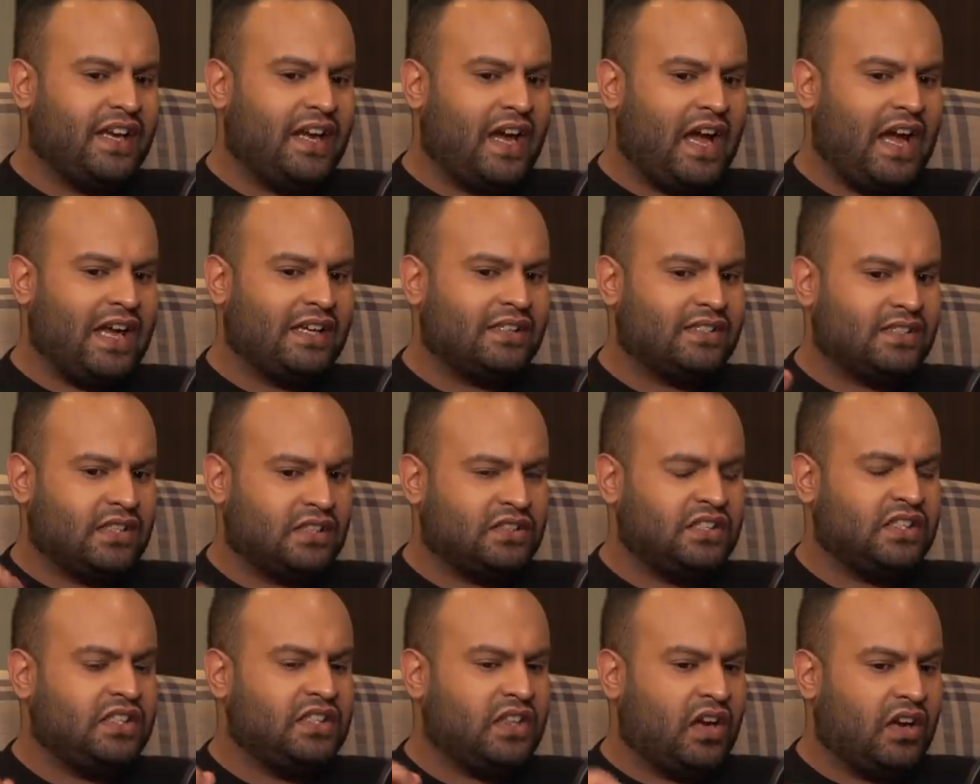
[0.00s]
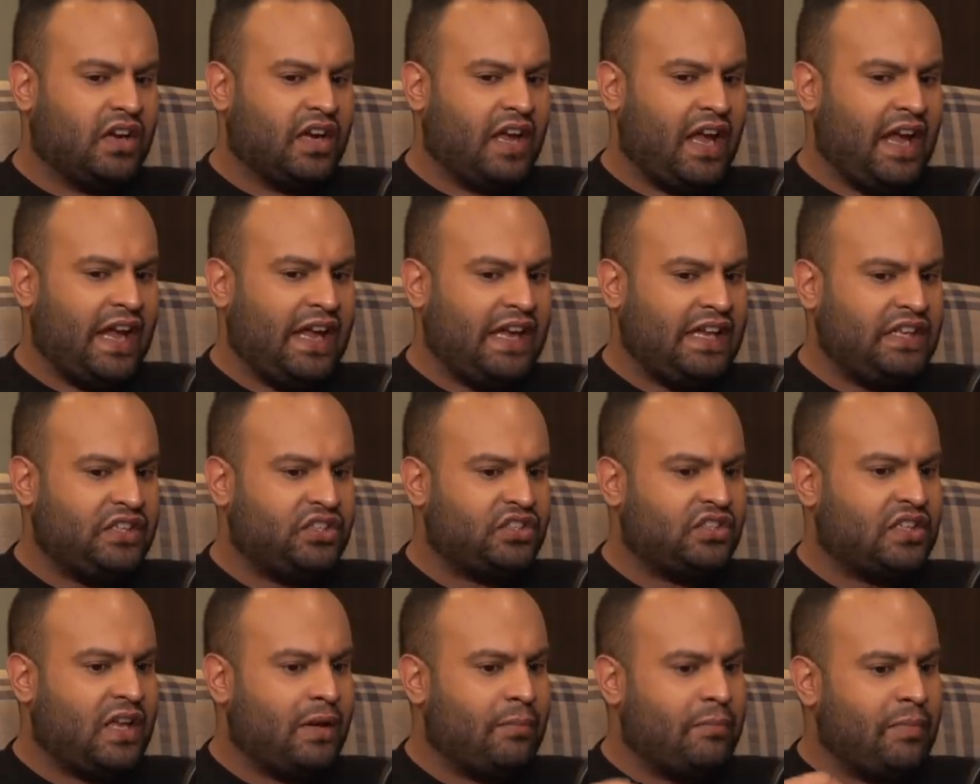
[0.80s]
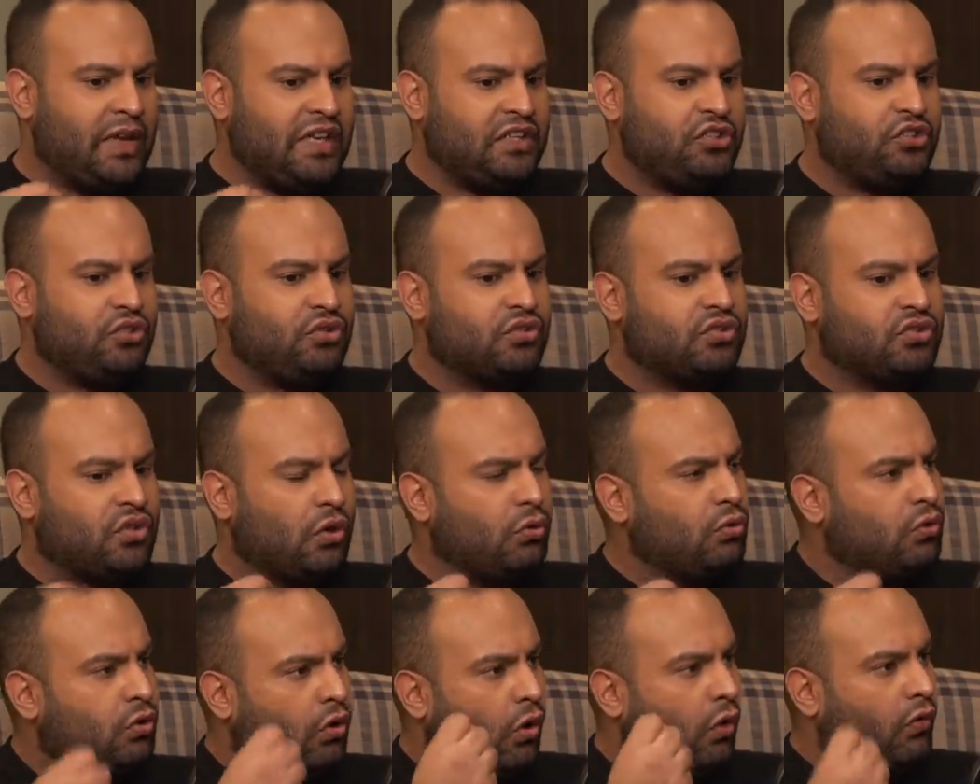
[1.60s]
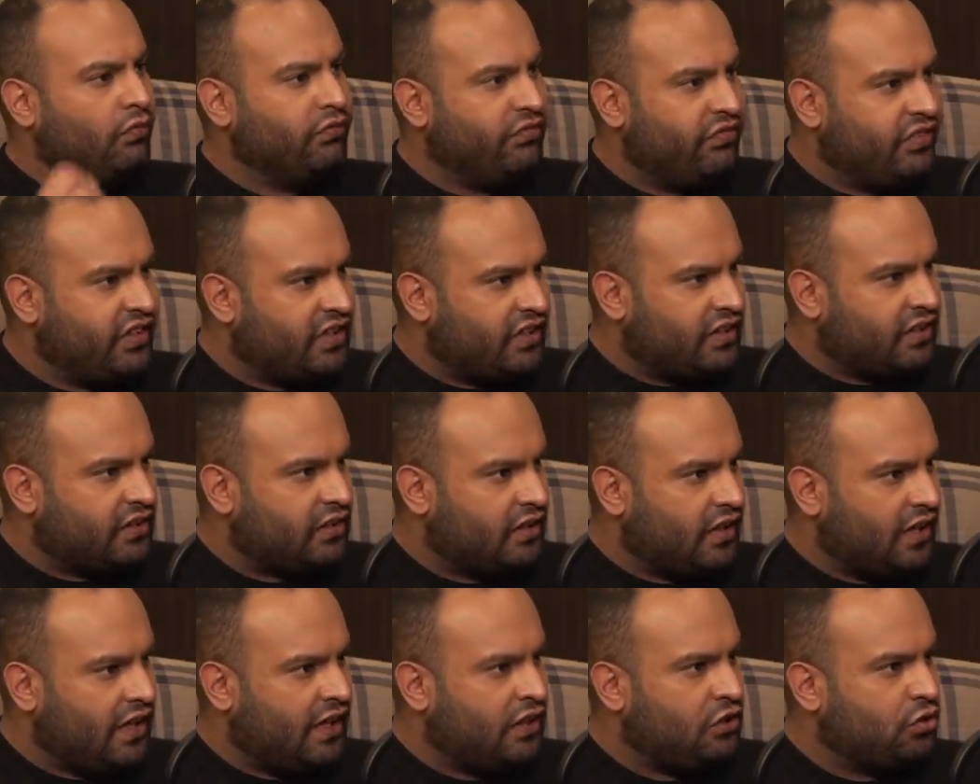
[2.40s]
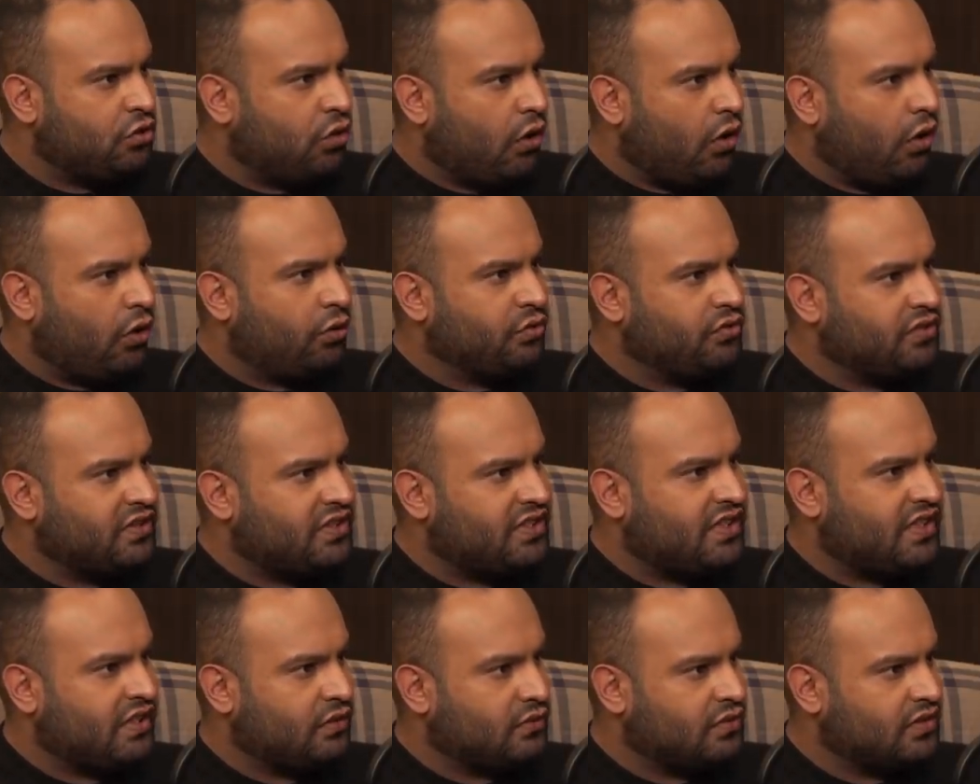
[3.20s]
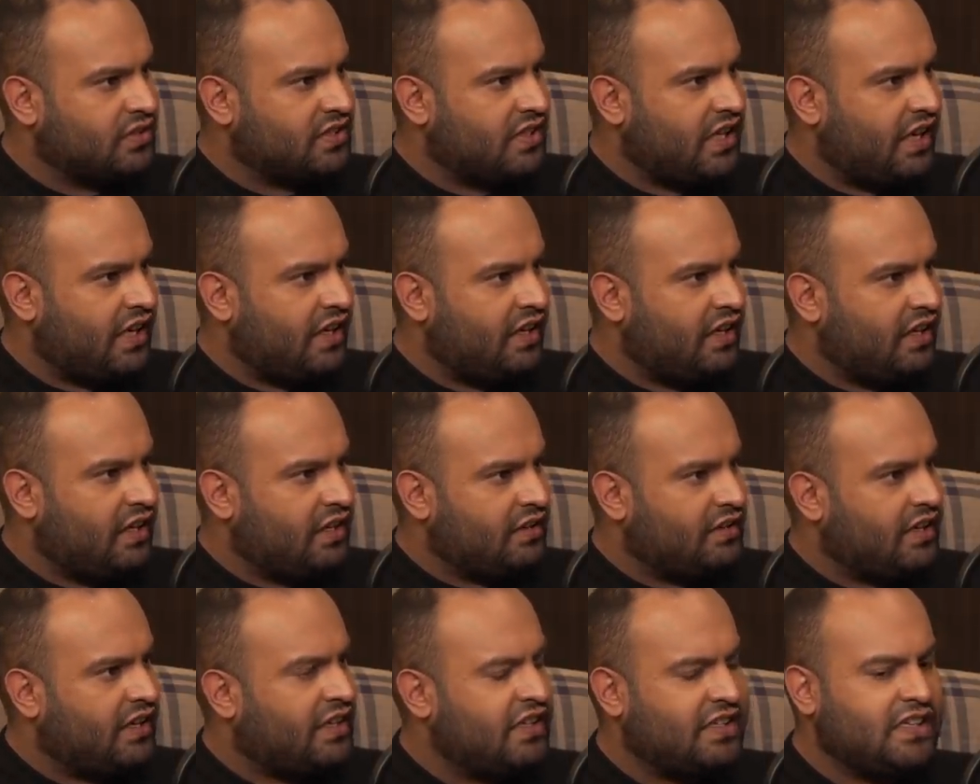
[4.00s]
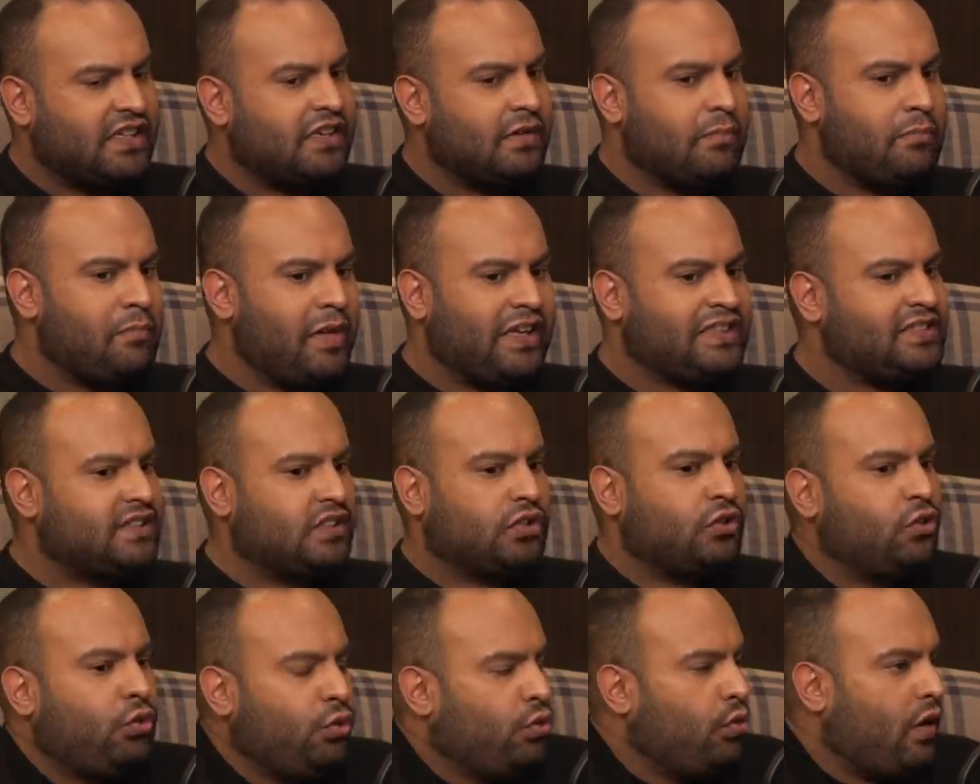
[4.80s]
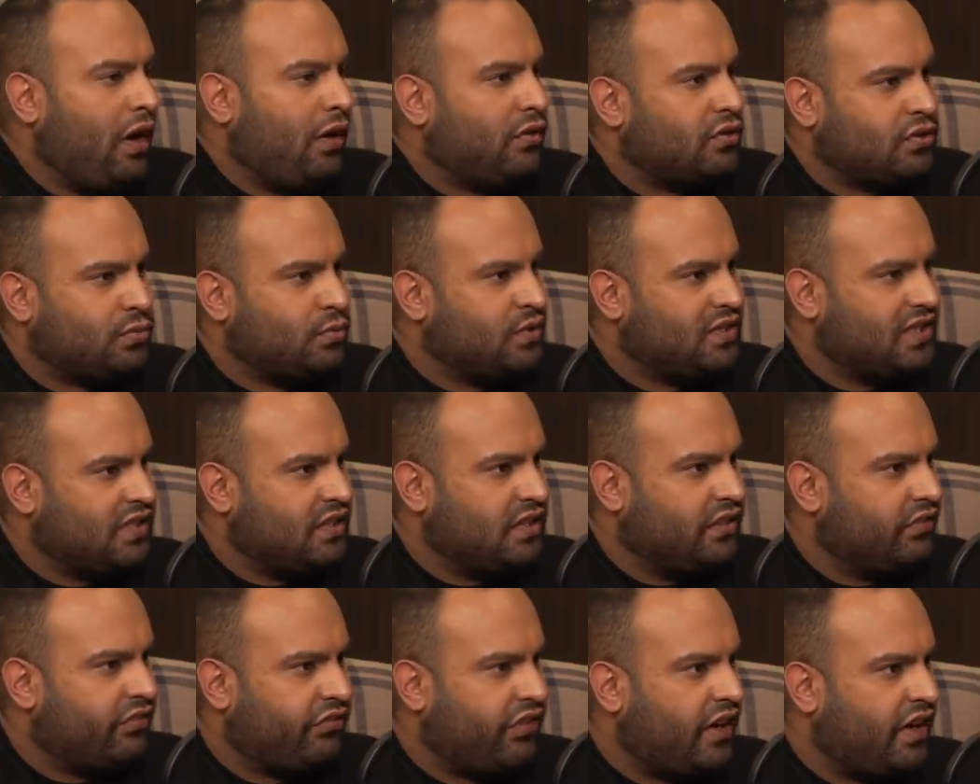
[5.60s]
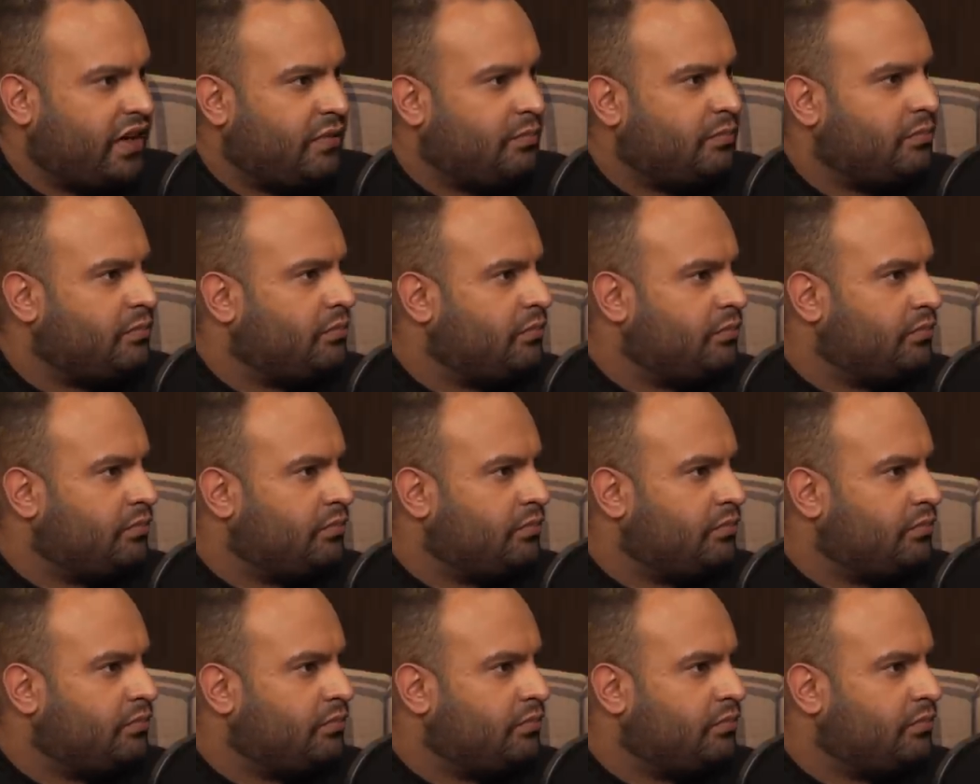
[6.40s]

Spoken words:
it at such a young age that made you so confident in your own skill set that it didn't matter who else was in the frame?